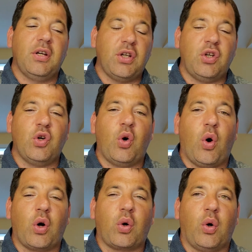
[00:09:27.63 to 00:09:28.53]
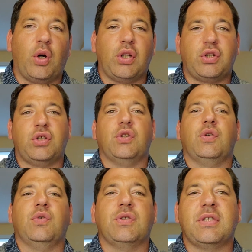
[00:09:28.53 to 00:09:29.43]
you are going to
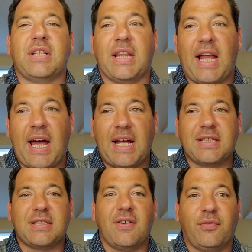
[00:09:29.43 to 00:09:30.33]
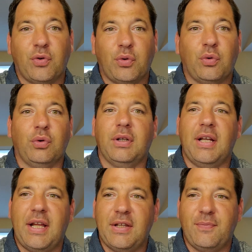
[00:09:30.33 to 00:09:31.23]
choose the lights, the food,
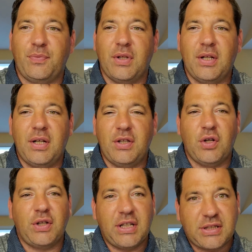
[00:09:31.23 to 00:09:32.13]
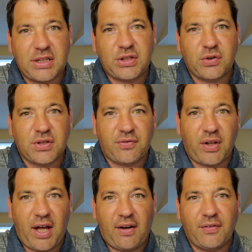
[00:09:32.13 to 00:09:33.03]
and the essentials of
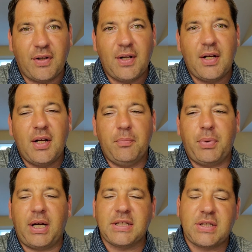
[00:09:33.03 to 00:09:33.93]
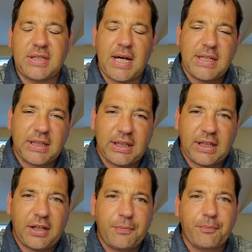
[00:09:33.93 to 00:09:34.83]
life. Because
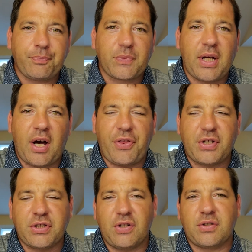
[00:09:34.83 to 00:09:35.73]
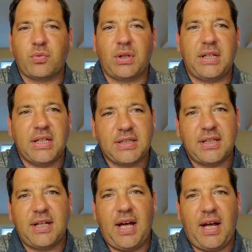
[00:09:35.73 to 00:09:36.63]
technically, health insurance really
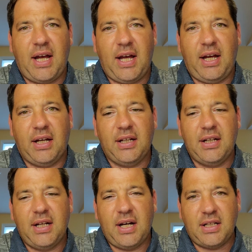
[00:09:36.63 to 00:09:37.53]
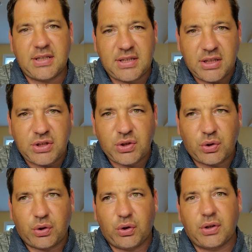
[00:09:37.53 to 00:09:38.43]
isn't an
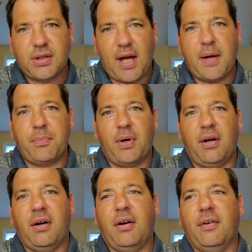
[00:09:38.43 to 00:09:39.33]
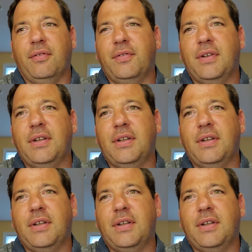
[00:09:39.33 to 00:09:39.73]
essential type of